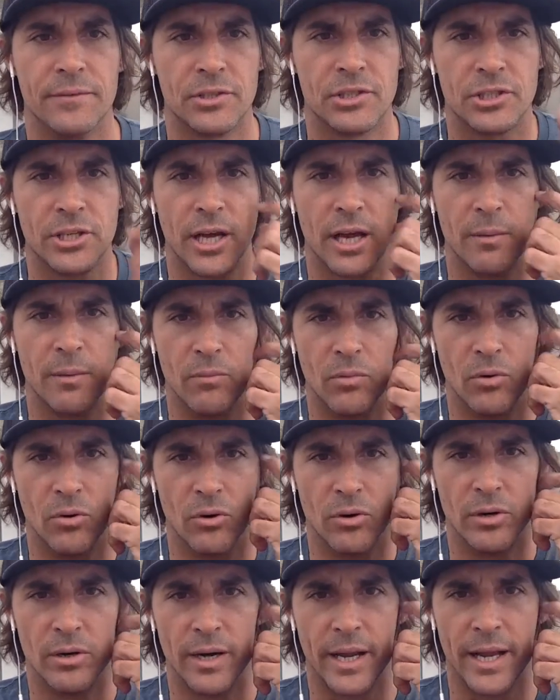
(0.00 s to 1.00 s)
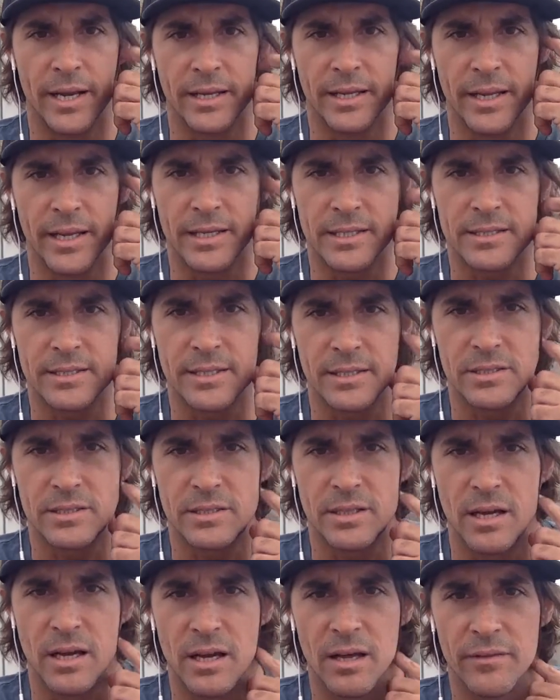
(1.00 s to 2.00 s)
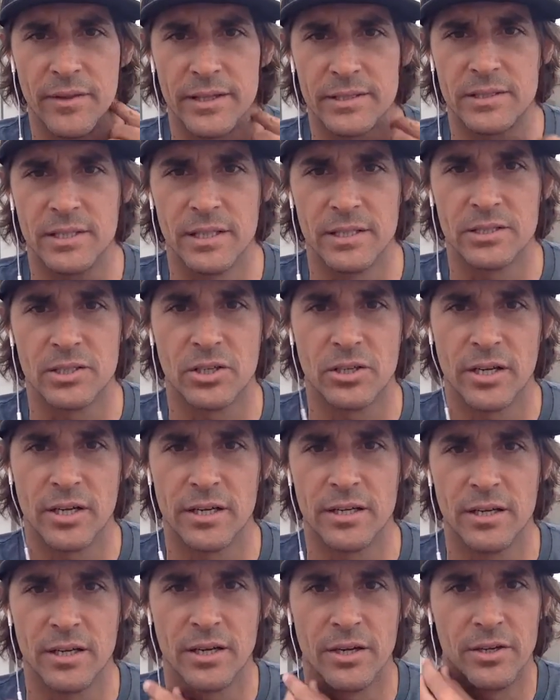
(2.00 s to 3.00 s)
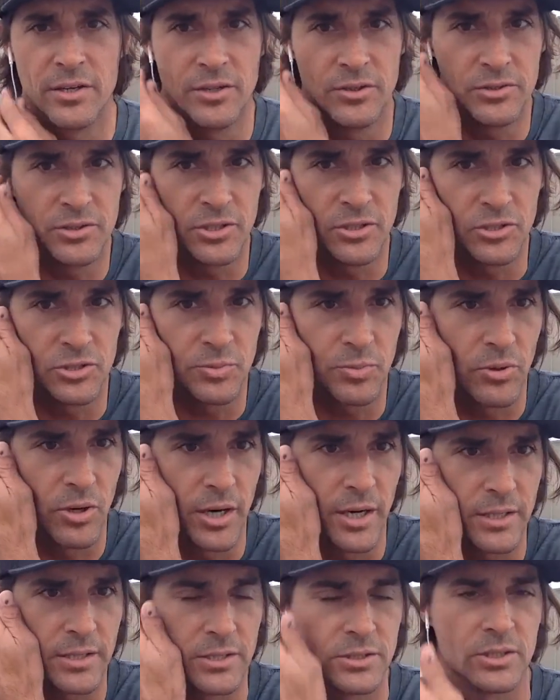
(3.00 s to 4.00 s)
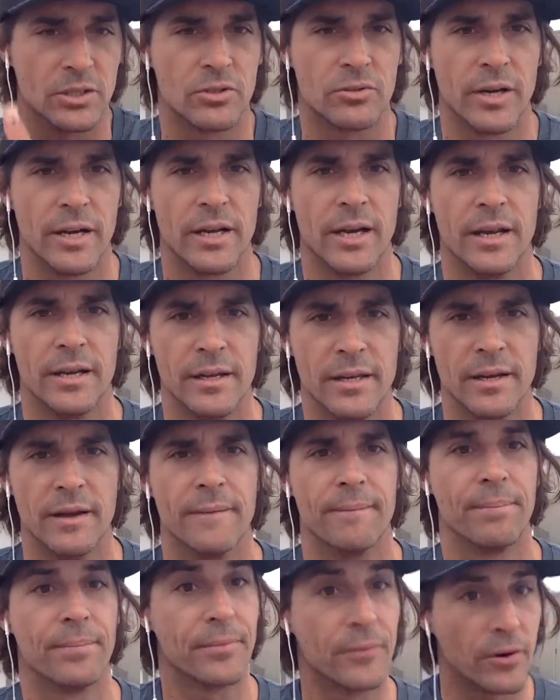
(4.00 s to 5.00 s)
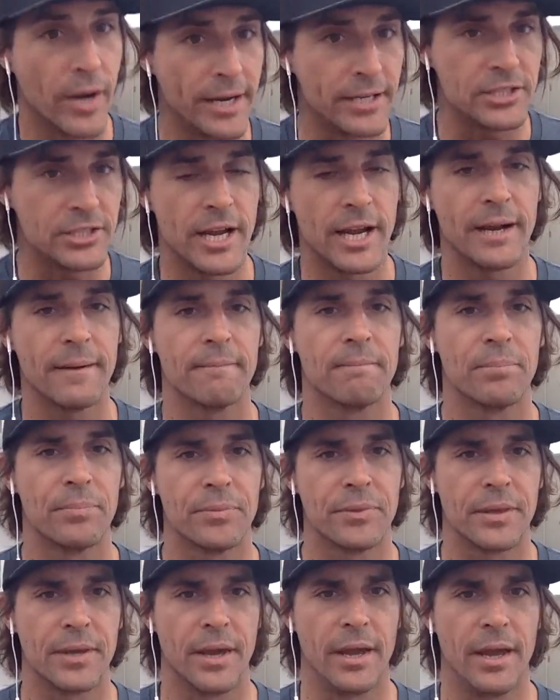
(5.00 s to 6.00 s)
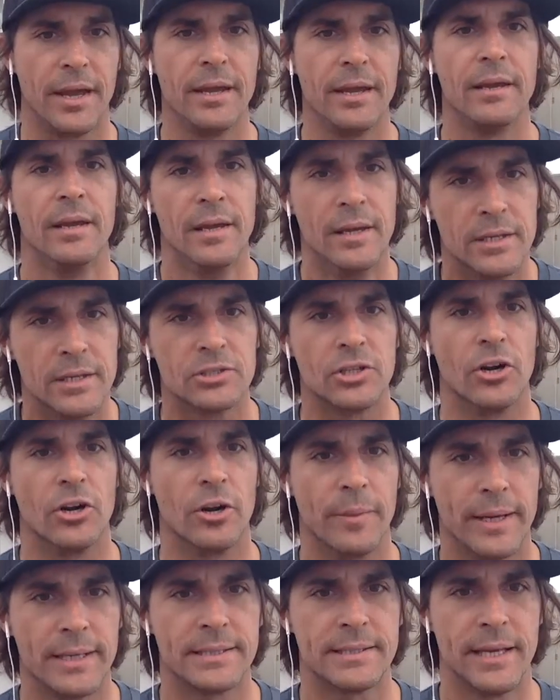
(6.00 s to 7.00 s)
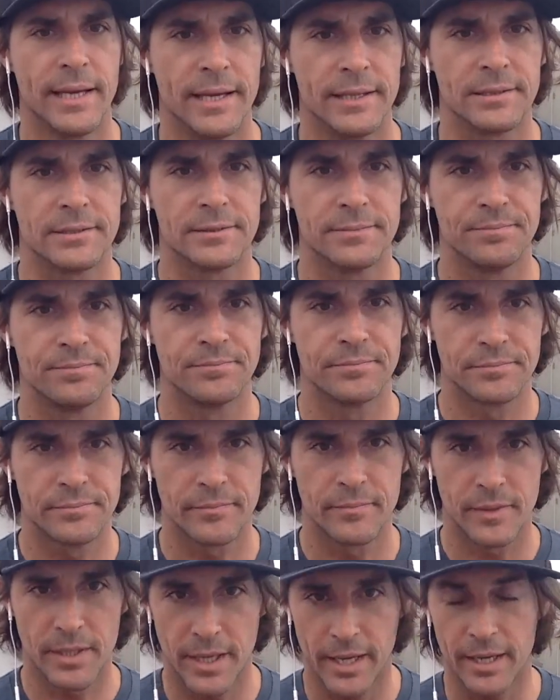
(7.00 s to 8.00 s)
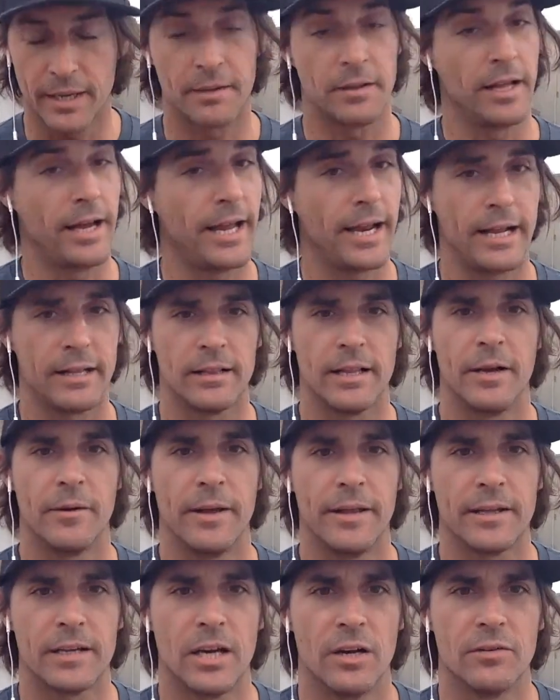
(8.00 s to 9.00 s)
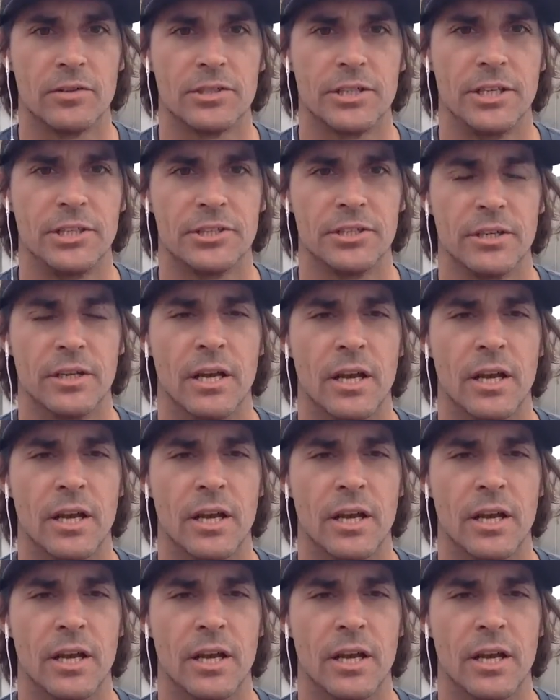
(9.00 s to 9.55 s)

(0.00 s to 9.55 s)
to chat more, and yes, that's uh, that's is a good idea. Using those products is a great idea, right, Jack? Okay, starting to make sense. Okay, I'm glad I'm glad we had a conversation.